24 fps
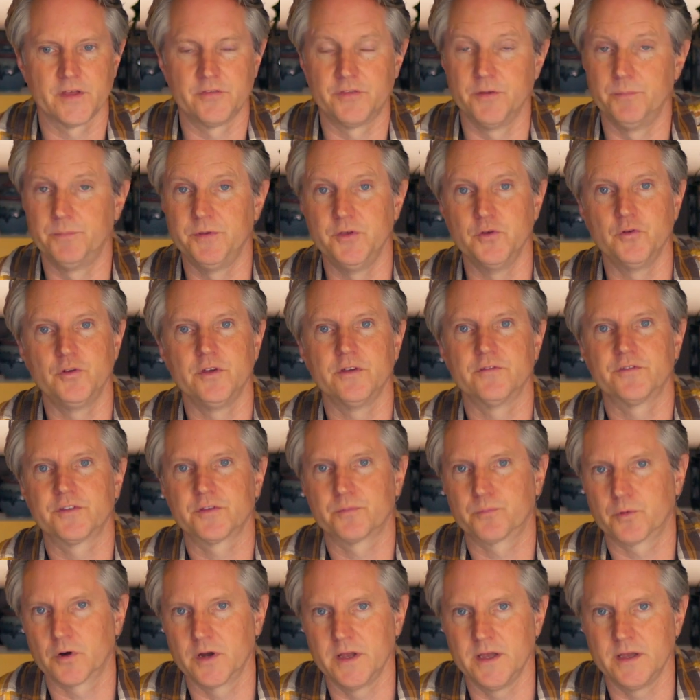the beauty of
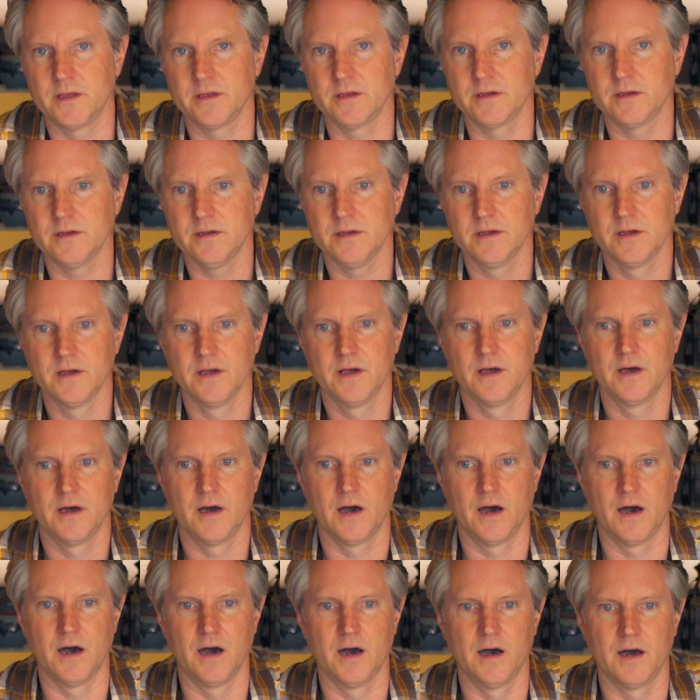spring,
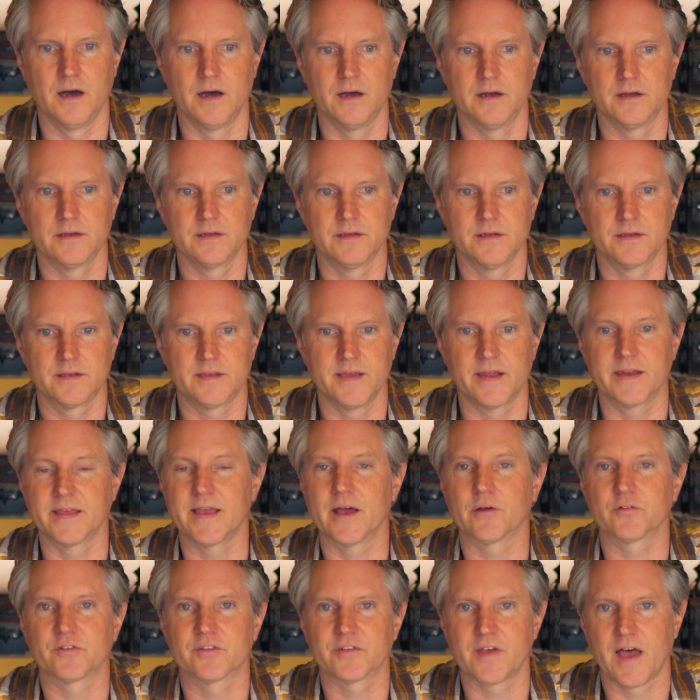getting
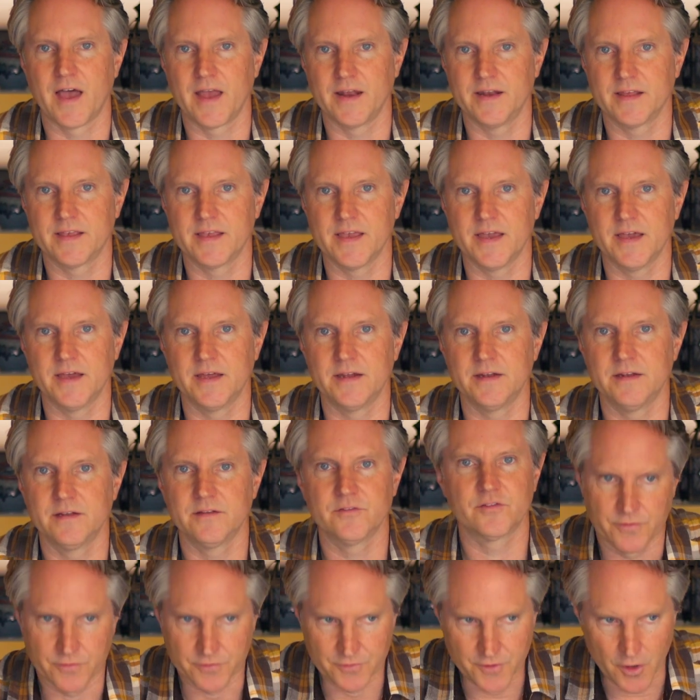outside
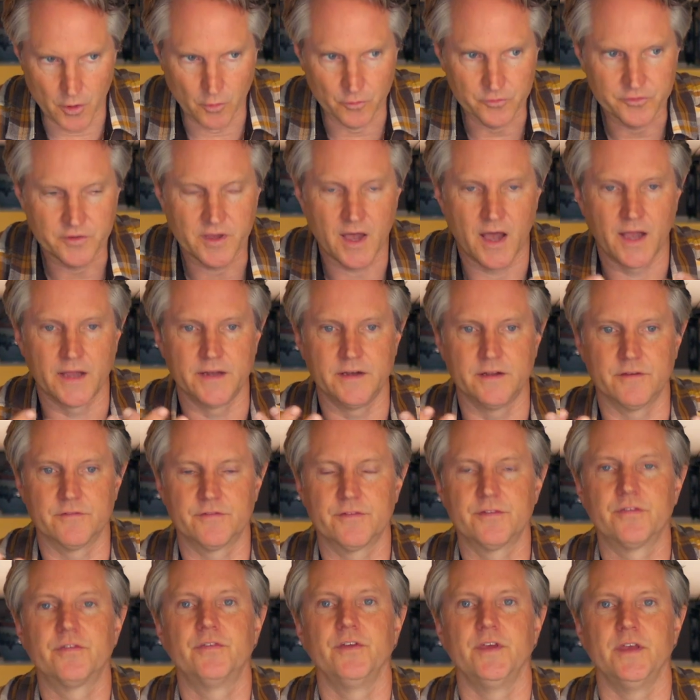again. Those kind of
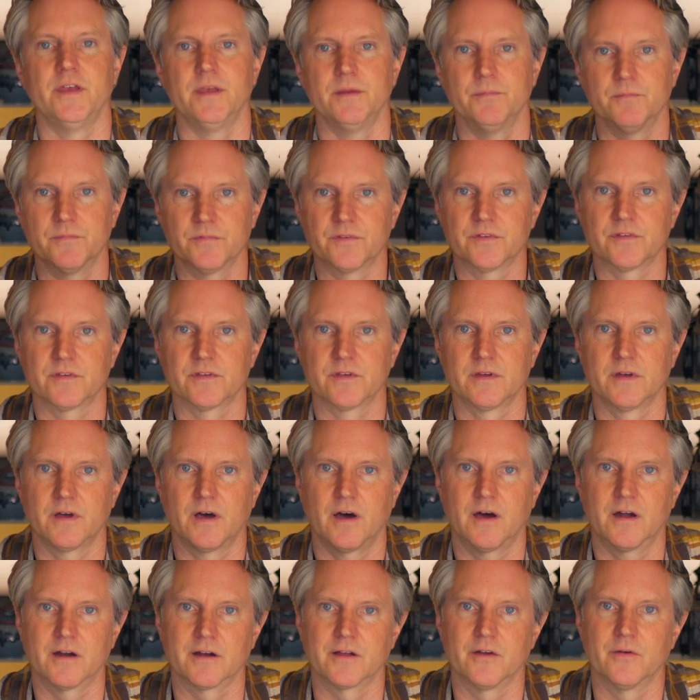themes
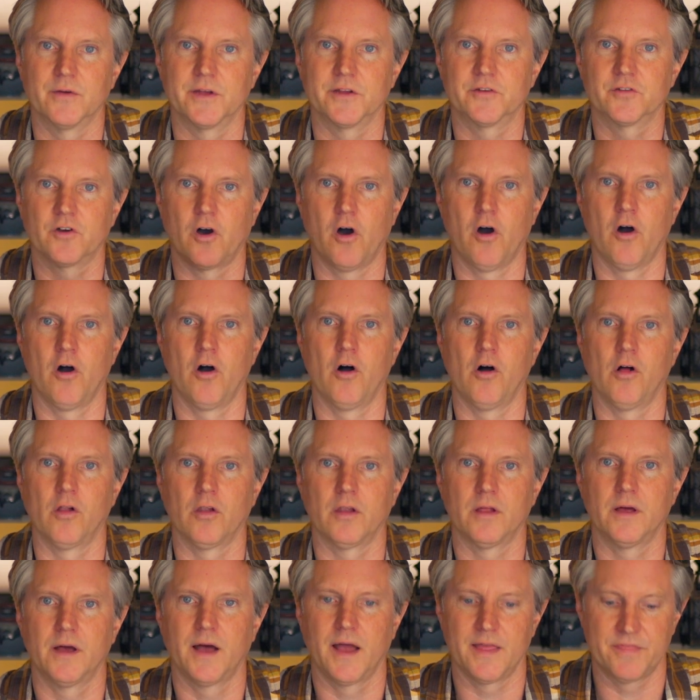are going to
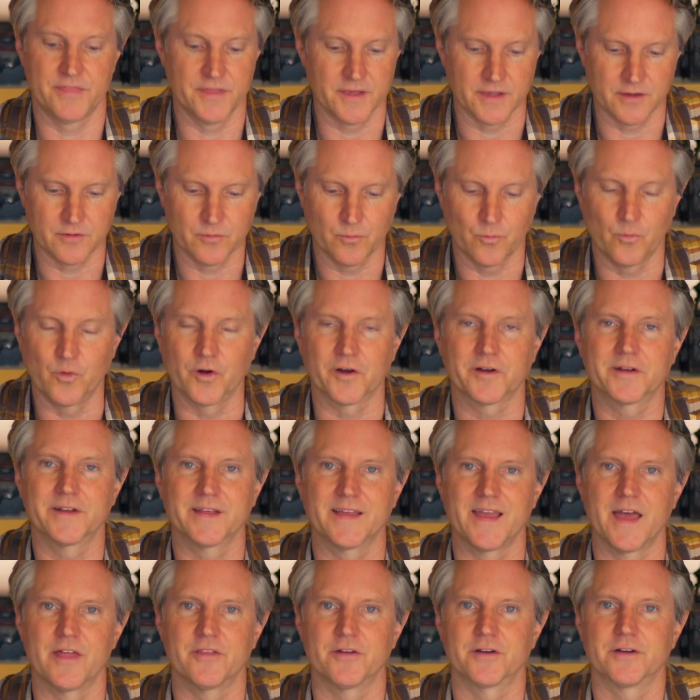all, I think, work
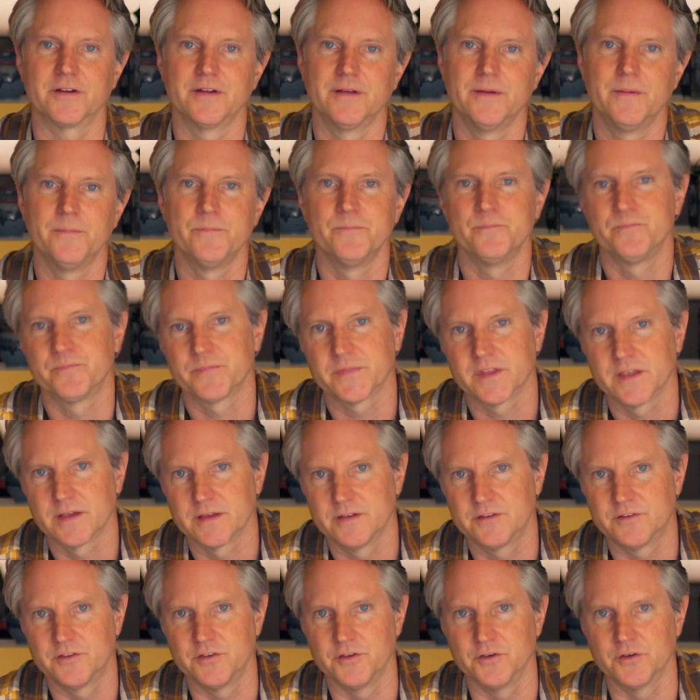together
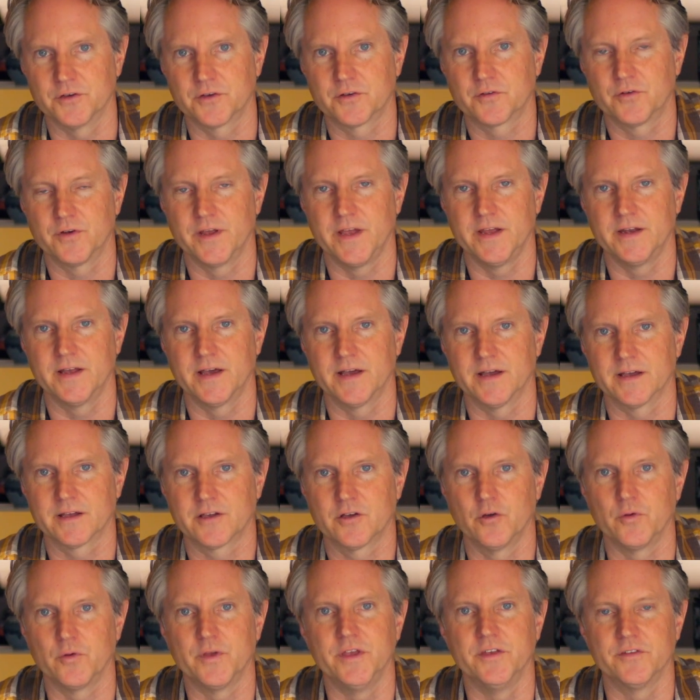to create a
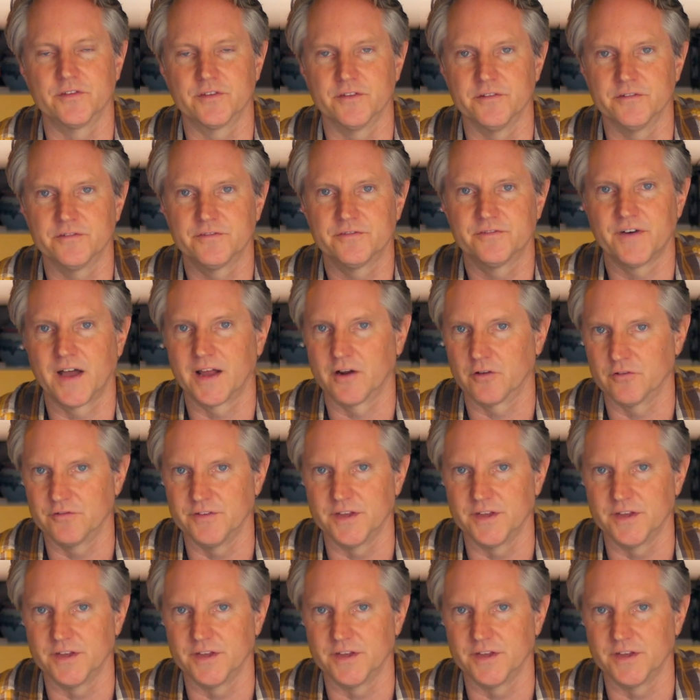cohesive final